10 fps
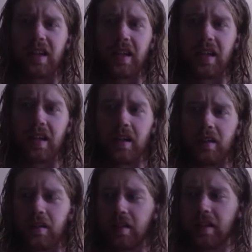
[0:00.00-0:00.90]
like a
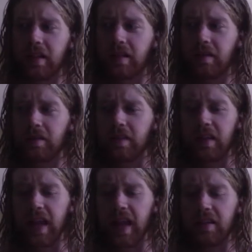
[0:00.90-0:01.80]

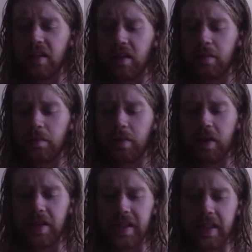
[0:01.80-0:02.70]
NASA
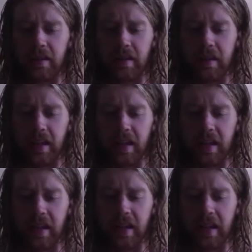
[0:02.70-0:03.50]
person like